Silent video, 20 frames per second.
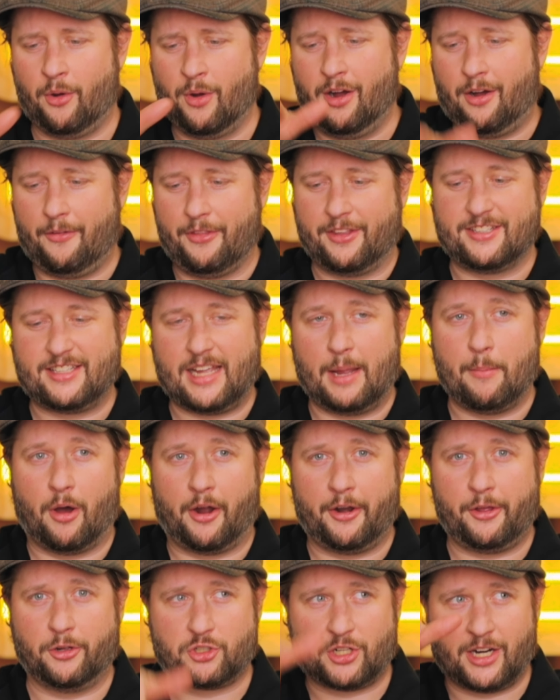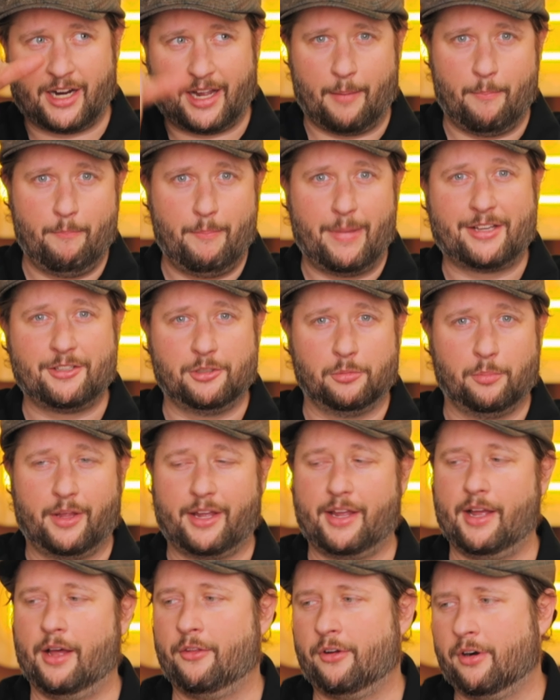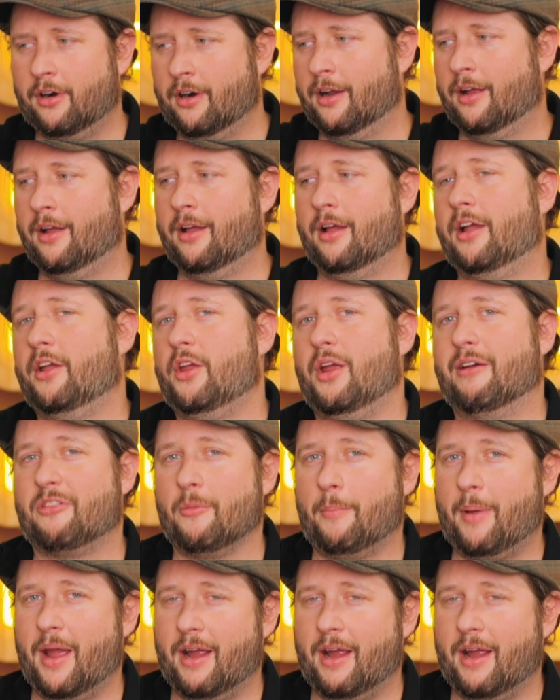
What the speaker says: on the same audio track and mix them together, you have to pay